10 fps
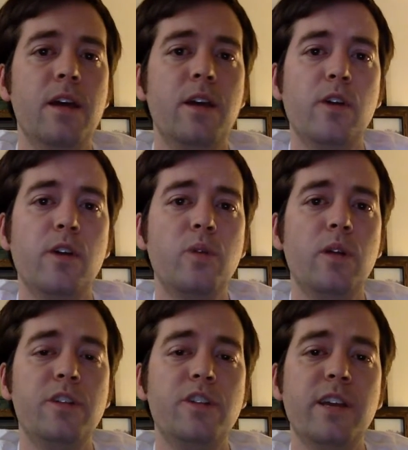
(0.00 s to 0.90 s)

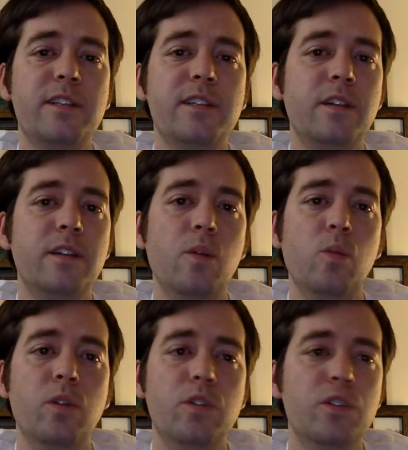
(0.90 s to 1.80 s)
Cresswell and Jenkinson
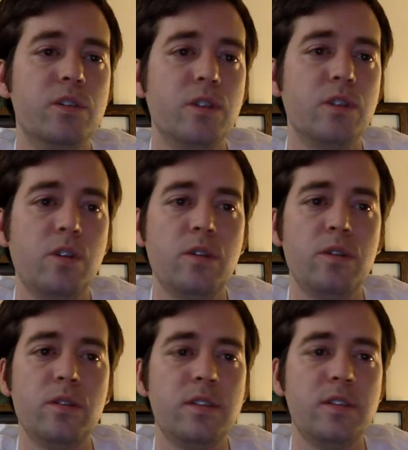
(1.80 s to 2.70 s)
will just
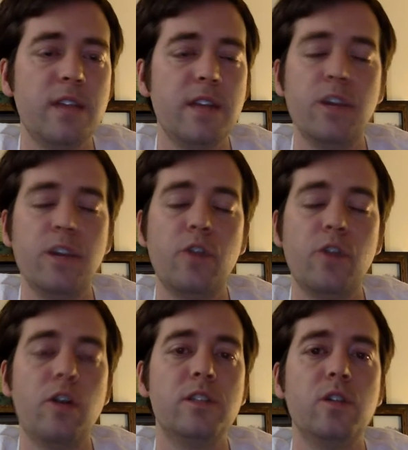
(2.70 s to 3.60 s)
send in
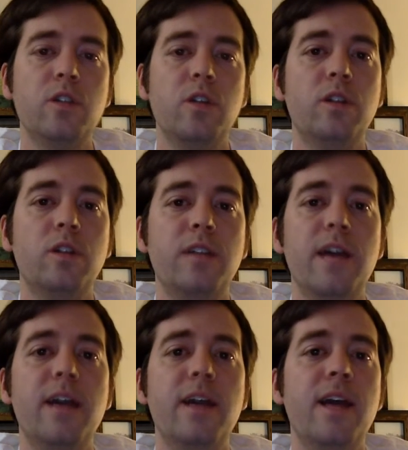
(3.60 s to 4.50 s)
crosses all
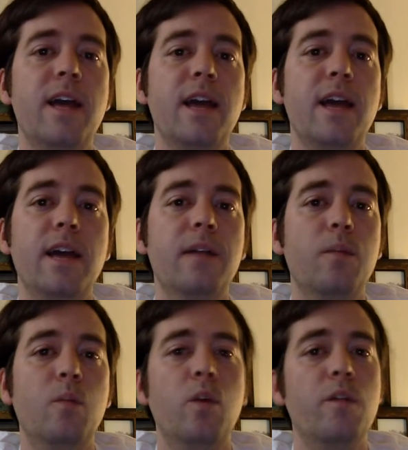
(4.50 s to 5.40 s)
day,
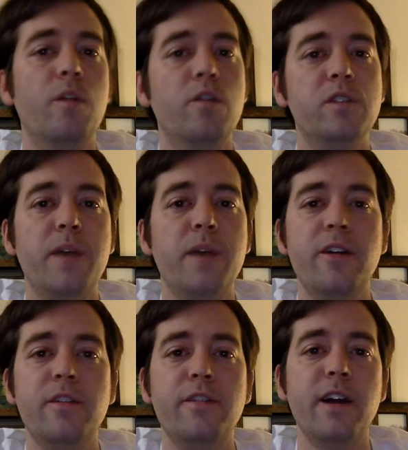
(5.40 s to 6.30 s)
and one of those is
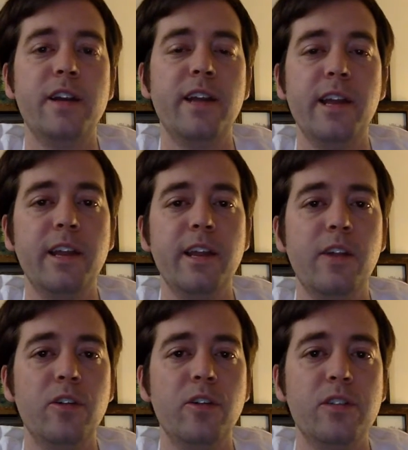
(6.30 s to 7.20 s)
bound to find Andy
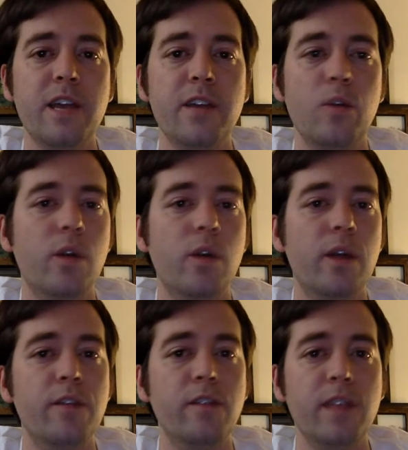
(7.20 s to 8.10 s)
Carroll's head or
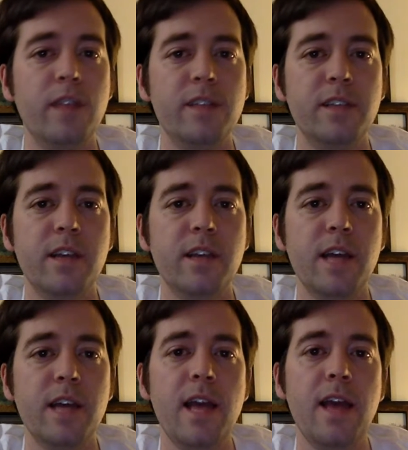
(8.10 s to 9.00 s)
enter Valencia,
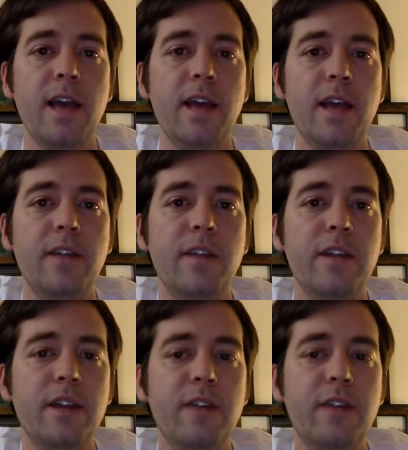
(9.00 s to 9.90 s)
and
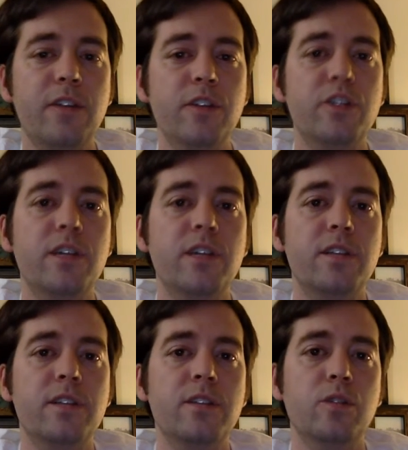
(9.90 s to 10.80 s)
they have a good
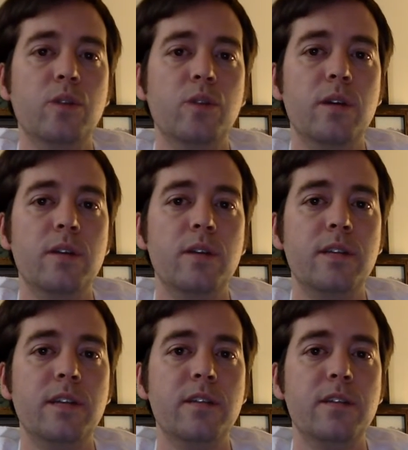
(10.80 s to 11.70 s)
chance to
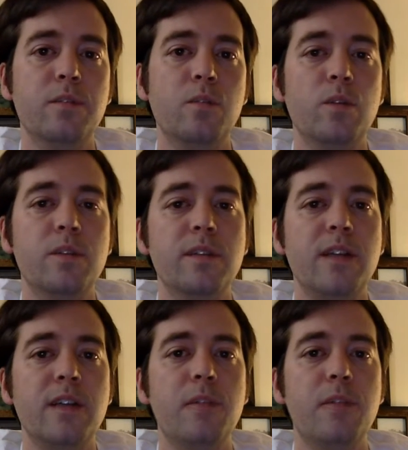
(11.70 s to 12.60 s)
get some points on
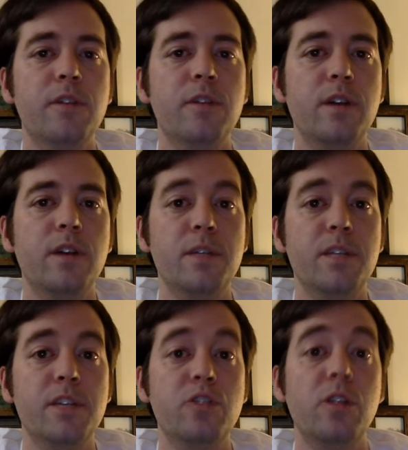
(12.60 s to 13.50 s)
top of a
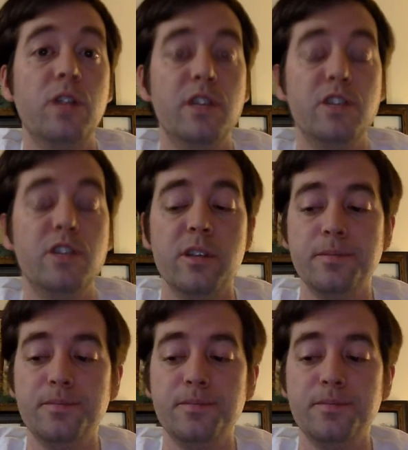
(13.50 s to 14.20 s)
potential clean sheet.